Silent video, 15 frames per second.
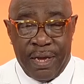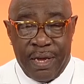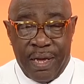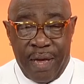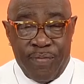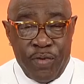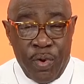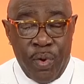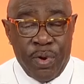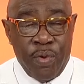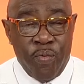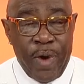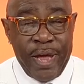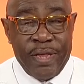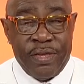If you only
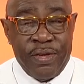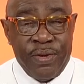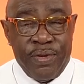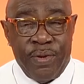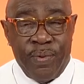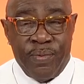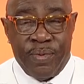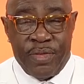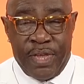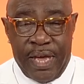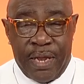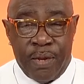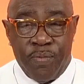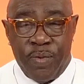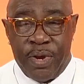wait until you're
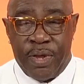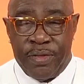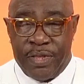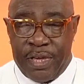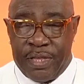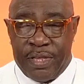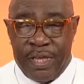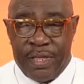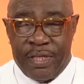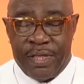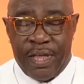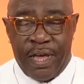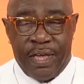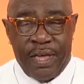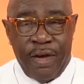dealing with a 16
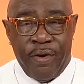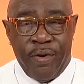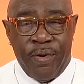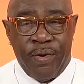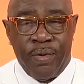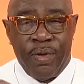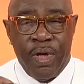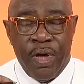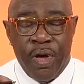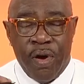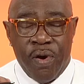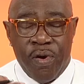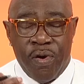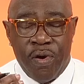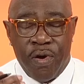year old
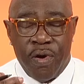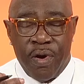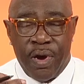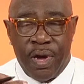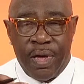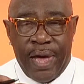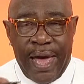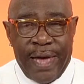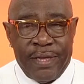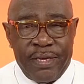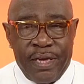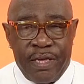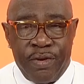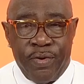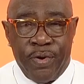or
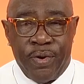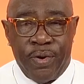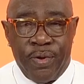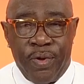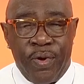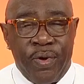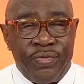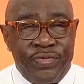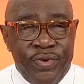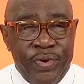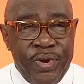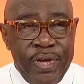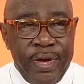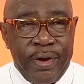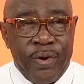18 year old or
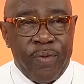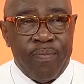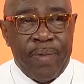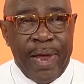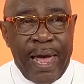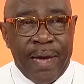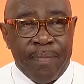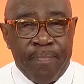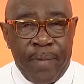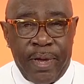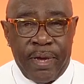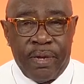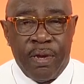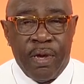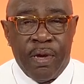30 year old black
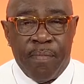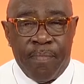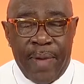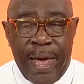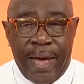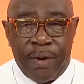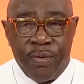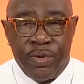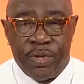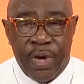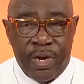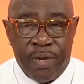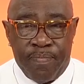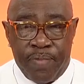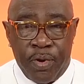man, man who is
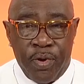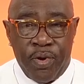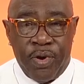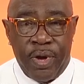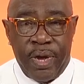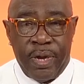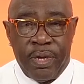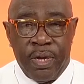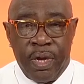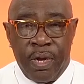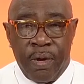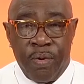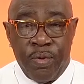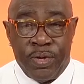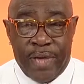unemployed,
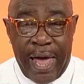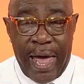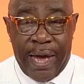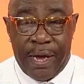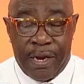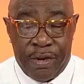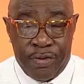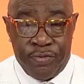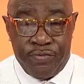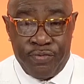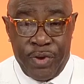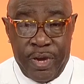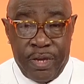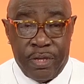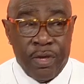who is hanging in the
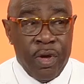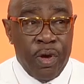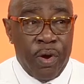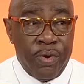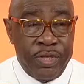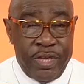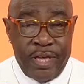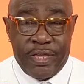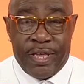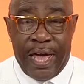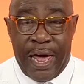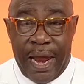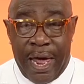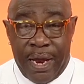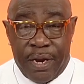streets, or just
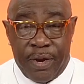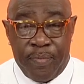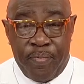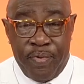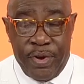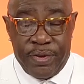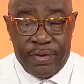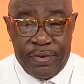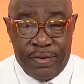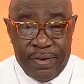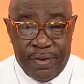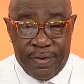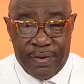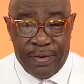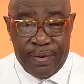got out of the prison
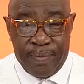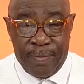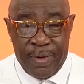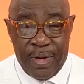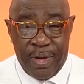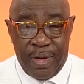system,